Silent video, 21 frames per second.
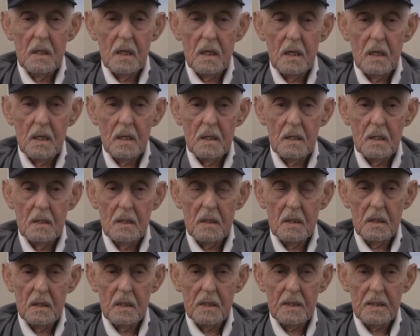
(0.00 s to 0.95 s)

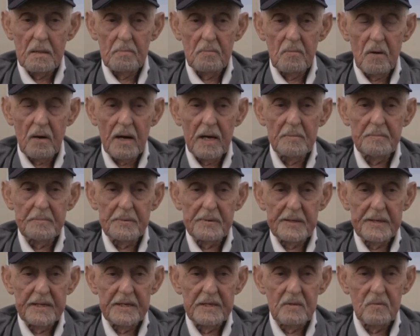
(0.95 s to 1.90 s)
Uh, and my
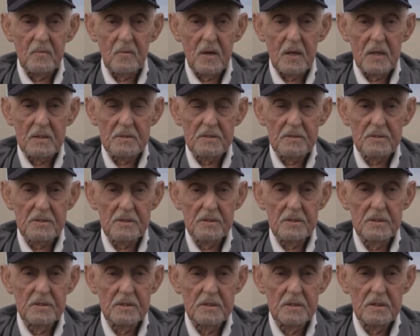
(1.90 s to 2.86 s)
plane
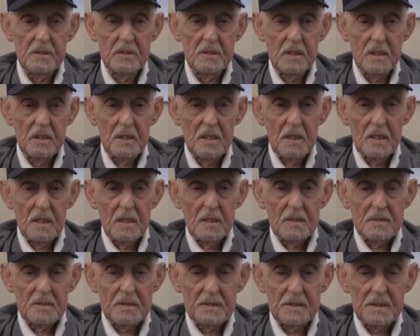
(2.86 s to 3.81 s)
was
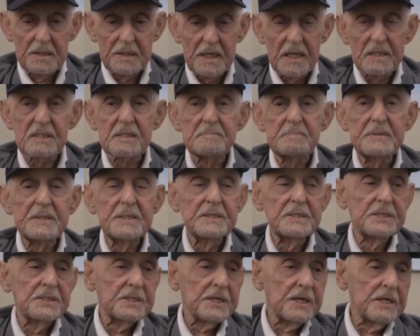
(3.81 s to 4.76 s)
the
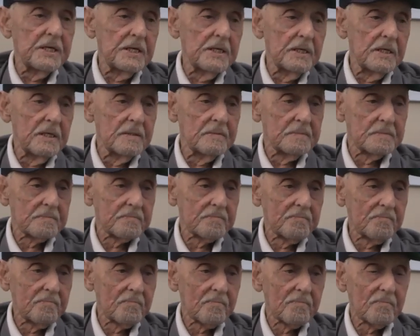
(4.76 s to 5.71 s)
SBD.
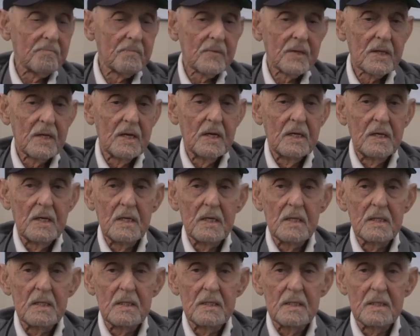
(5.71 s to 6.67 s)

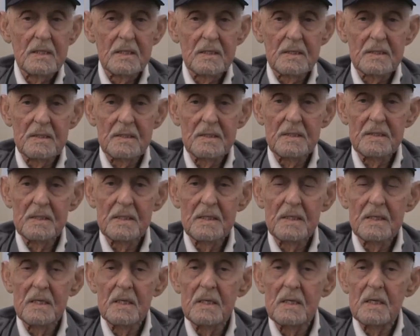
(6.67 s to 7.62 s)
Uh,
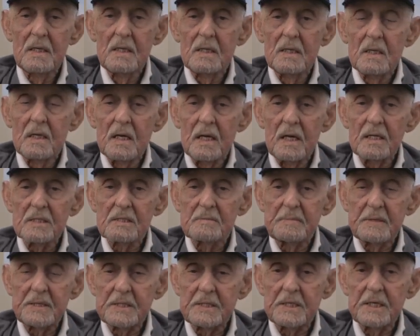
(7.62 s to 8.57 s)

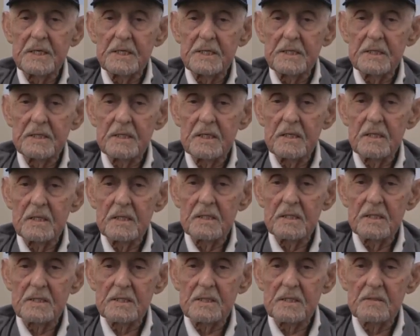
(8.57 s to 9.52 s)
SBD
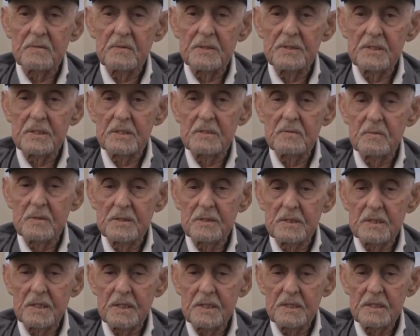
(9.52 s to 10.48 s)
is was
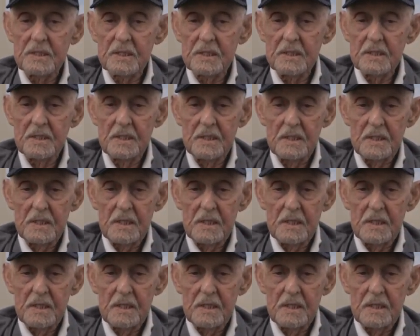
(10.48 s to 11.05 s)
was the uh,